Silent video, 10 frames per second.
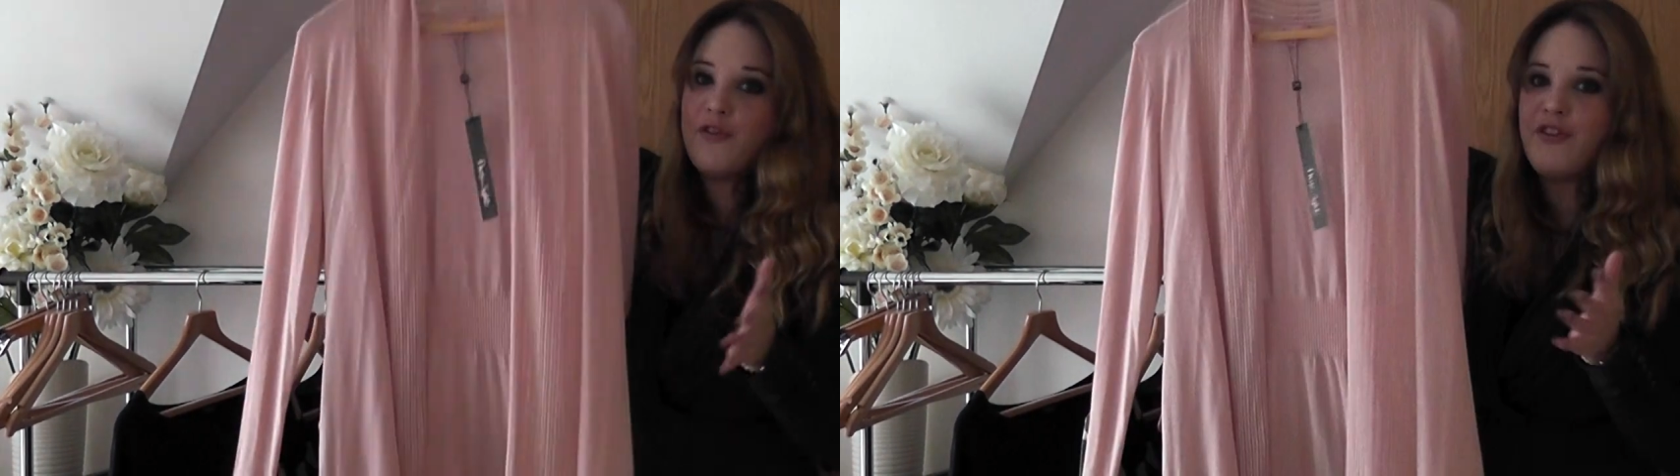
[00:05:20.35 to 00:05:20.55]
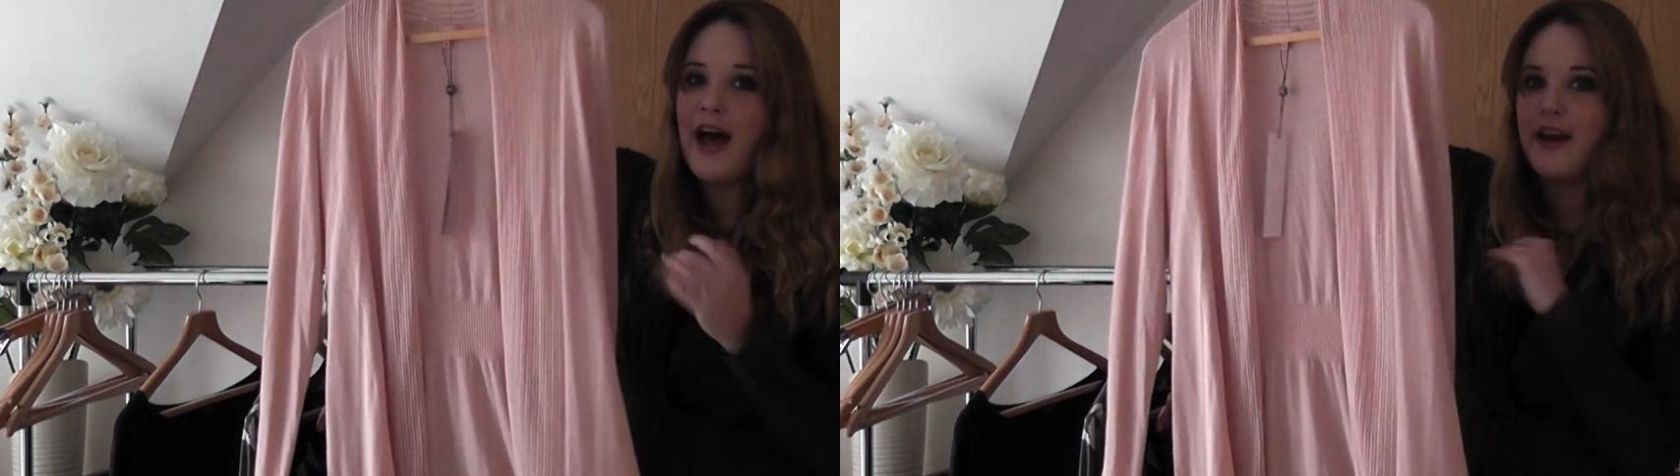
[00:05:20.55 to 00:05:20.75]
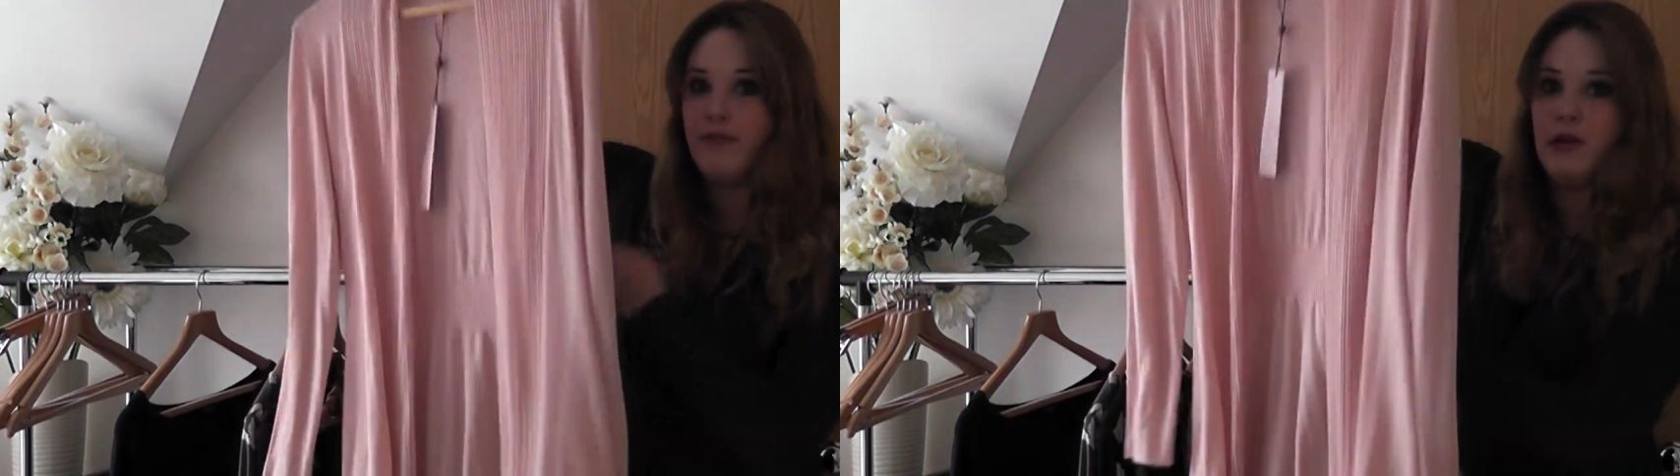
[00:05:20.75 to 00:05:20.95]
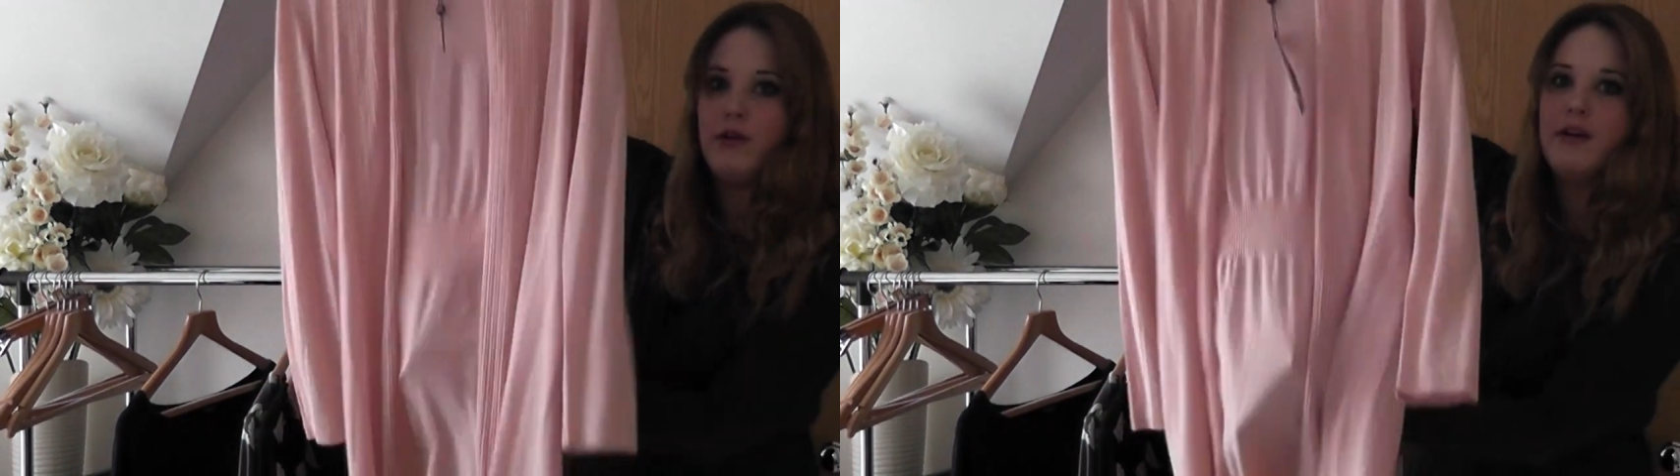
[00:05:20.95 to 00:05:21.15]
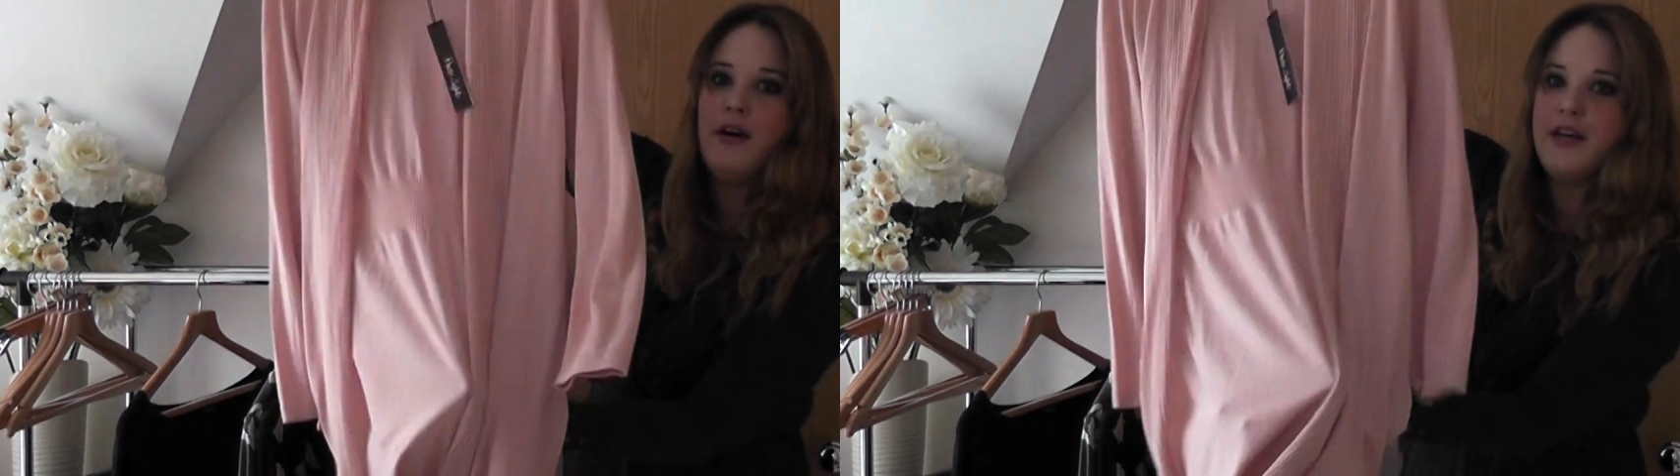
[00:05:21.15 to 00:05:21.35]
a fan of
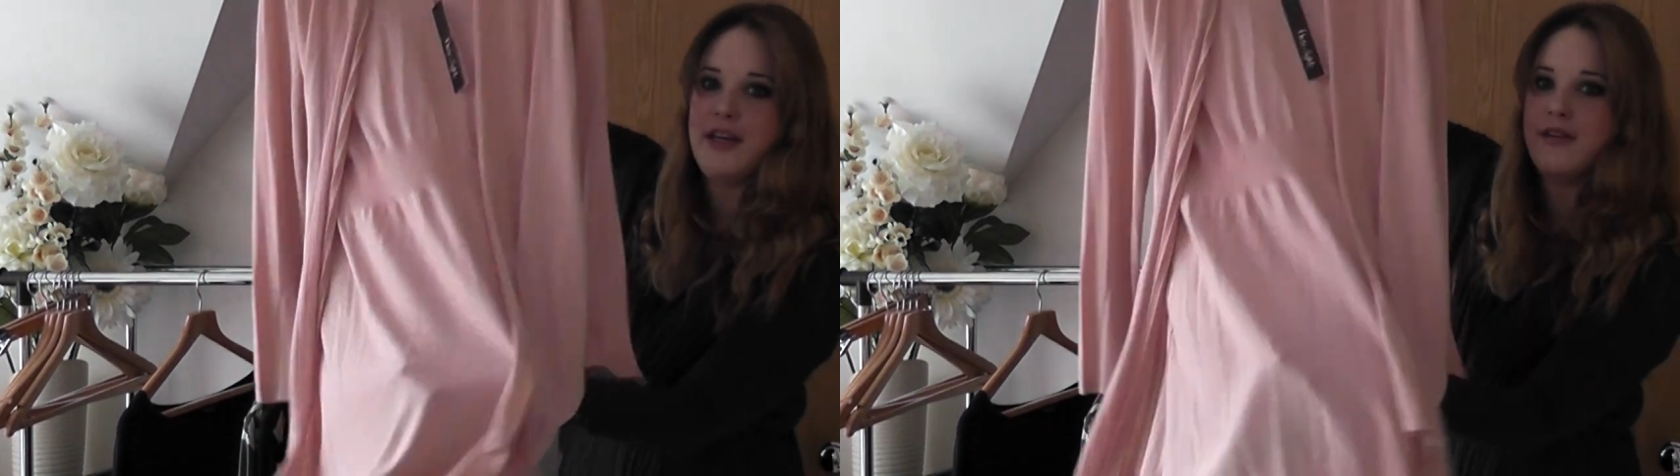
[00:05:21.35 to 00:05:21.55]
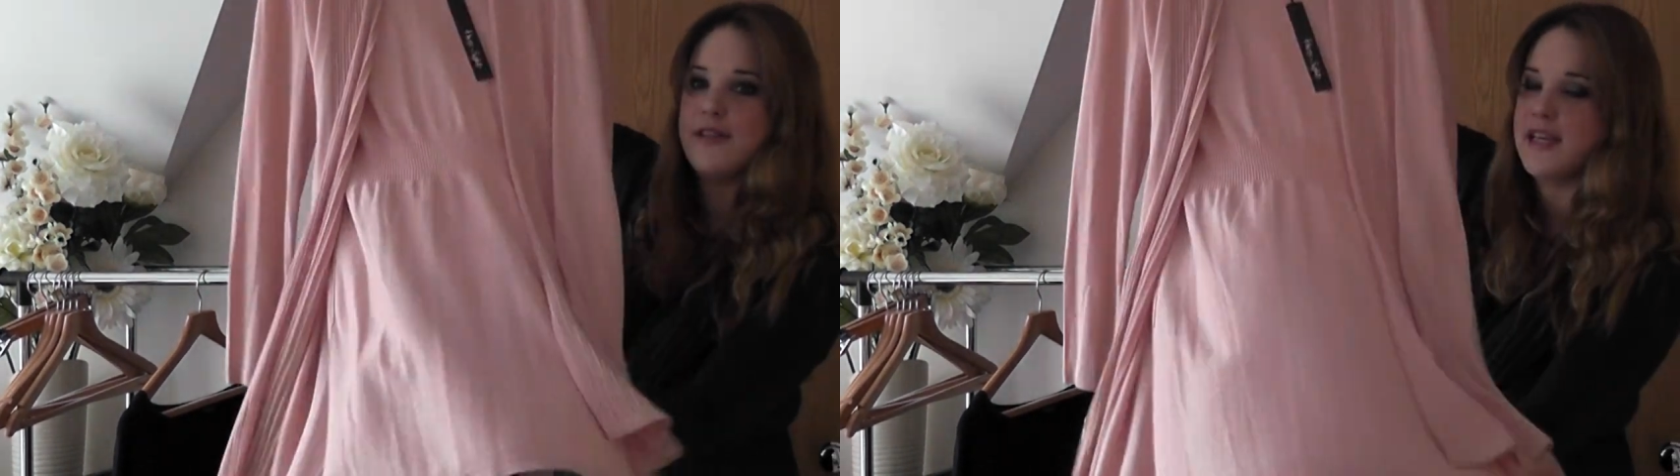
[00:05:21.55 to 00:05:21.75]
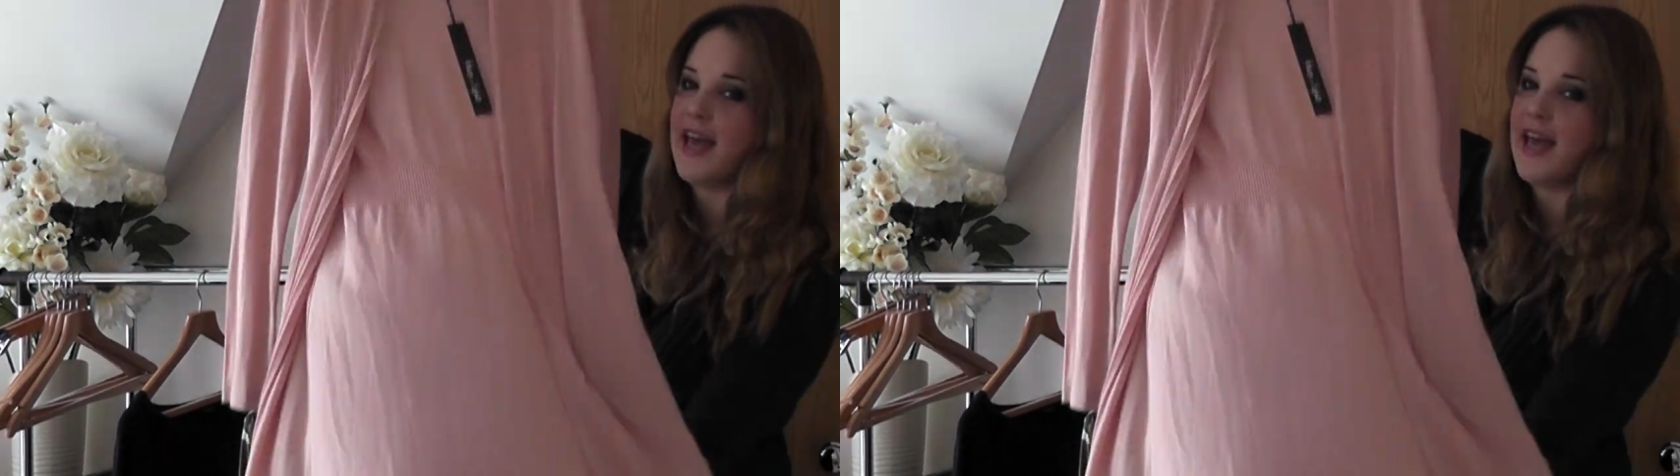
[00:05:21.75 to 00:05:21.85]
long cardigans.